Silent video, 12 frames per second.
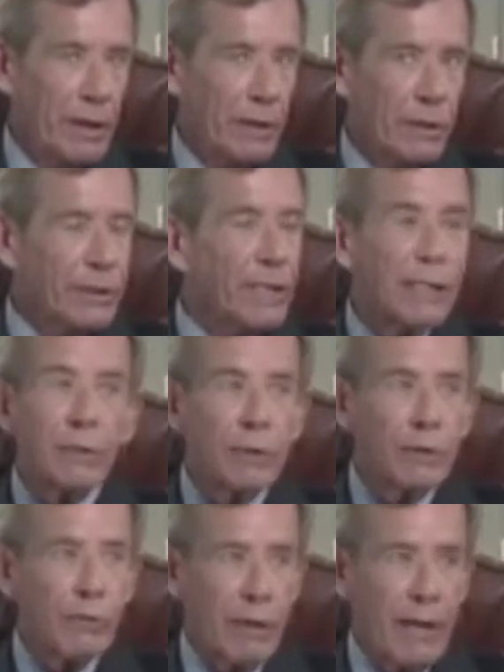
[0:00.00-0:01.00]
Because this
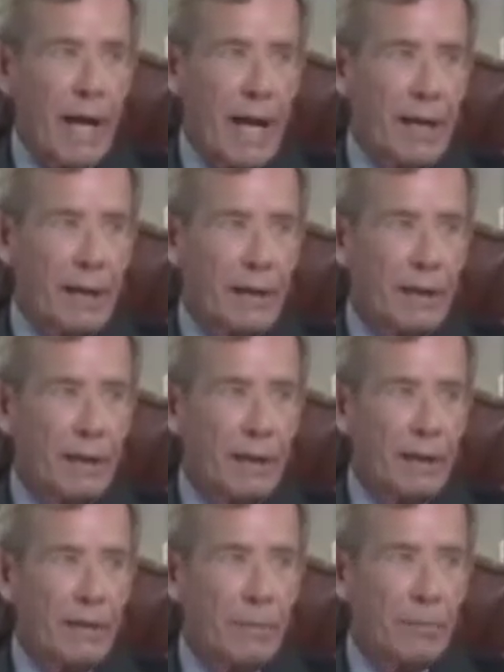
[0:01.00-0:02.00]
was created
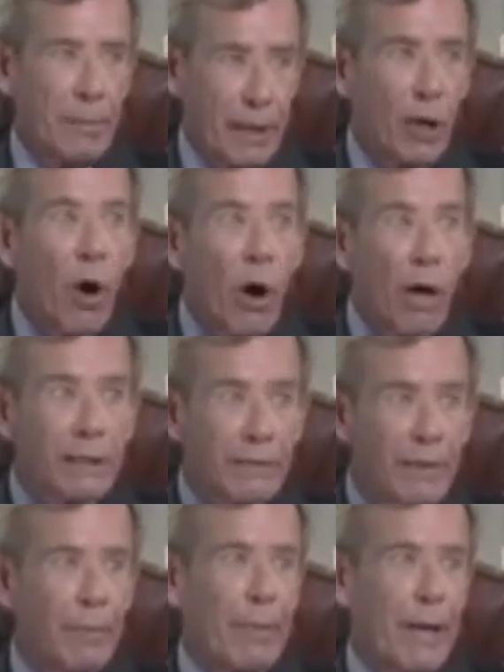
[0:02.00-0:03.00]
because
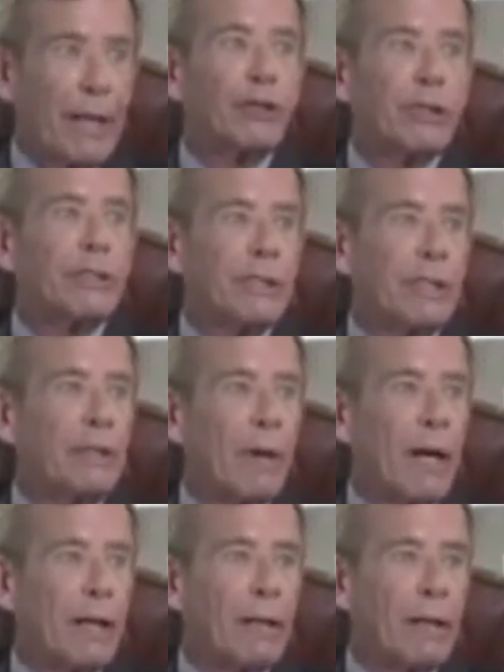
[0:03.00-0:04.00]
of the patients in
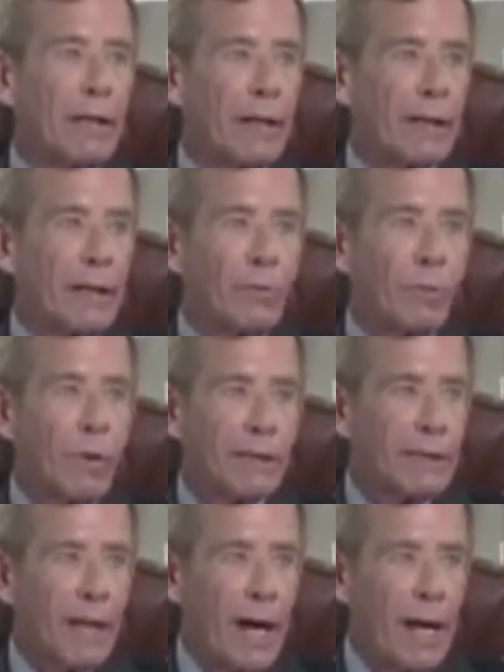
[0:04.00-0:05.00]
my clinic. It
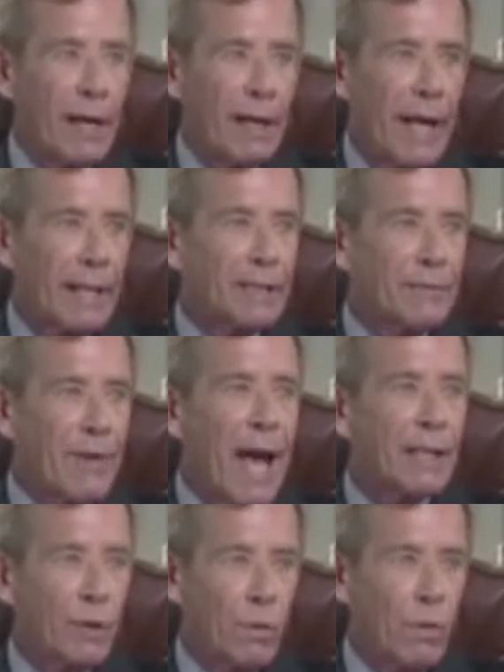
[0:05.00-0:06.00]
was not an ex
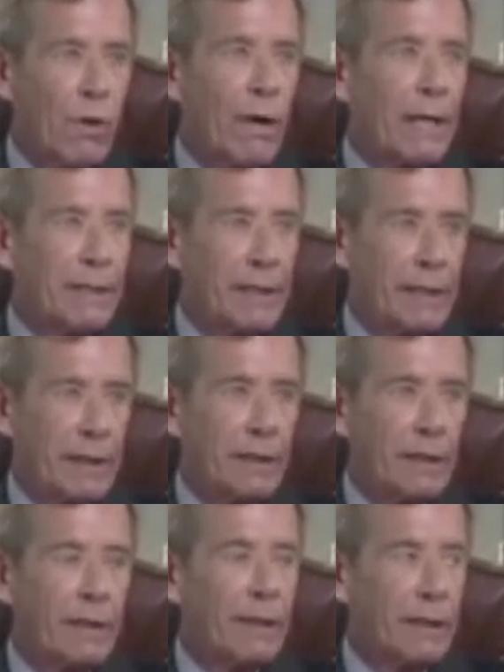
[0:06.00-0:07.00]
vacuo
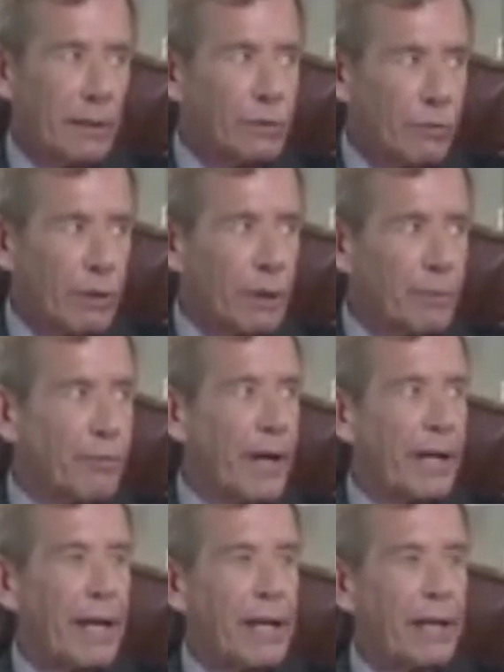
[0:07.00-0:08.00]
idea. It was really
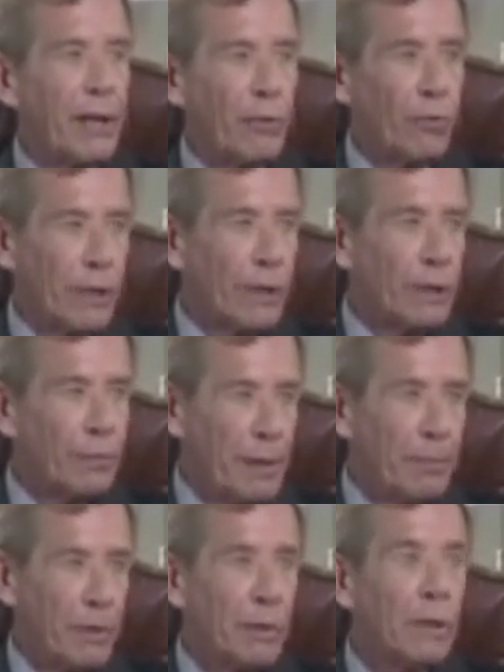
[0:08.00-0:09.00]
predicated on real
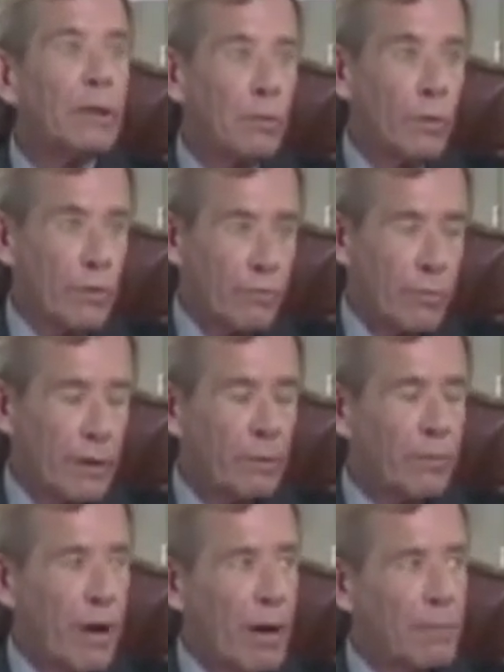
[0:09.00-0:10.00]
people with
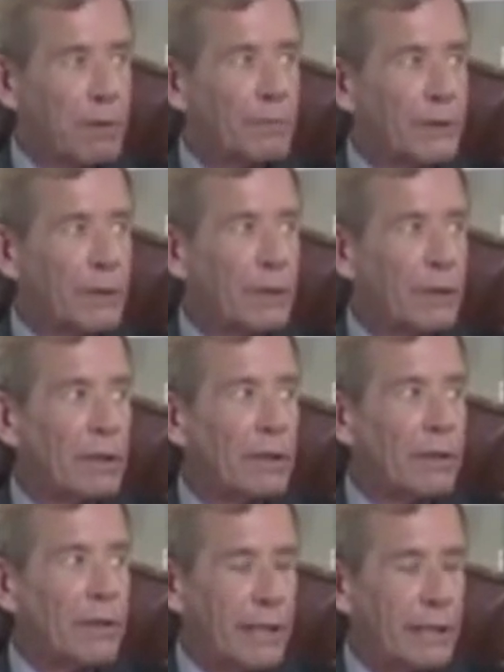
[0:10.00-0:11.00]
real problems.
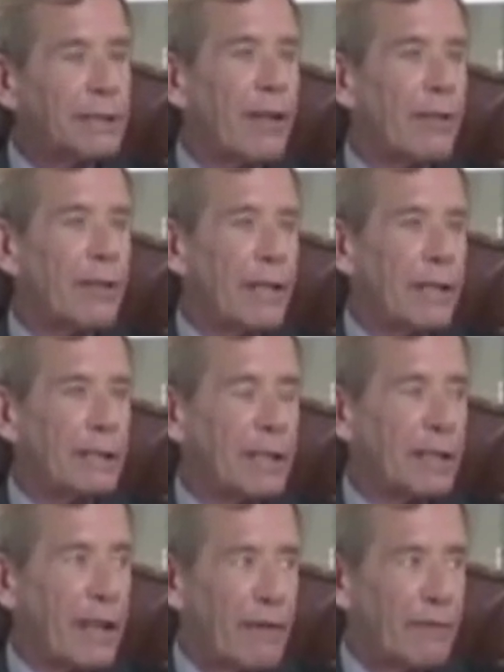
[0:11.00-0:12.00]
These are the things
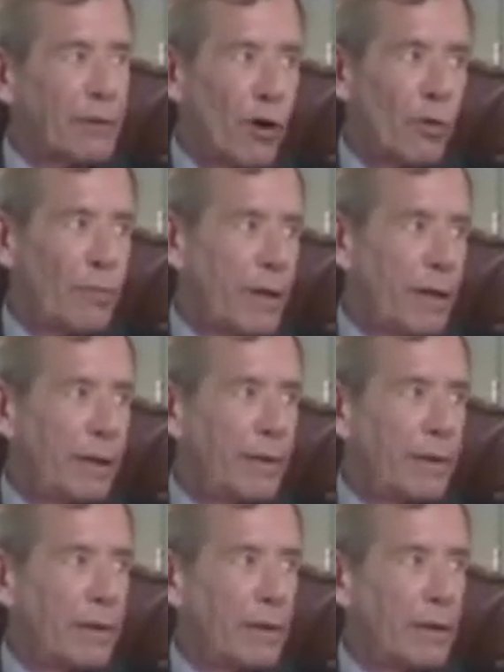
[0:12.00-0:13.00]
that they've told me.